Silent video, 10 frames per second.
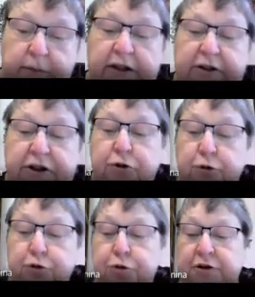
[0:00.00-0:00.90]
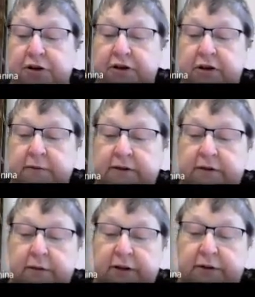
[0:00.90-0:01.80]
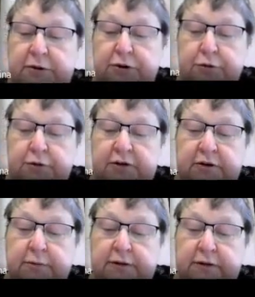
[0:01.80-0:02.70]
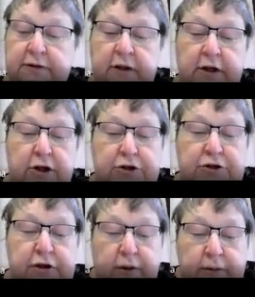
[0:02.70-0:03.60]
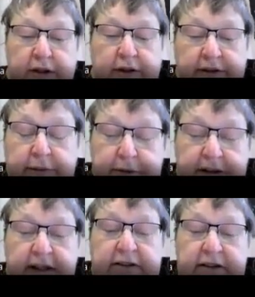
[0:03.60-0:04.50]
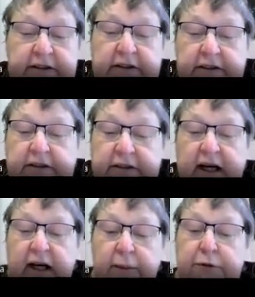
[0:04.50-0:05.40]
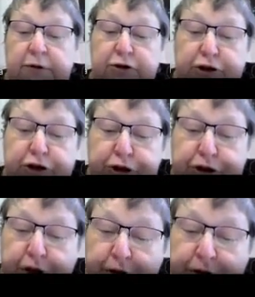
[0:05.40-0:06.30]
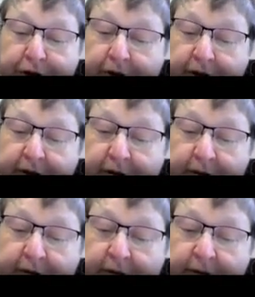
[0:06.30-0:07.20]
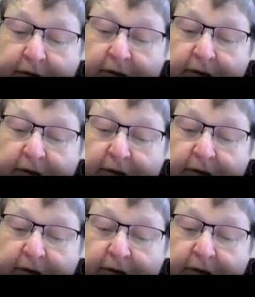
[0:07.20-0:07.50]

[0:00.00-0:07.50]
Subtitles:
need to choose a sequence, so let me choose this one. So there will exist some disjointly, this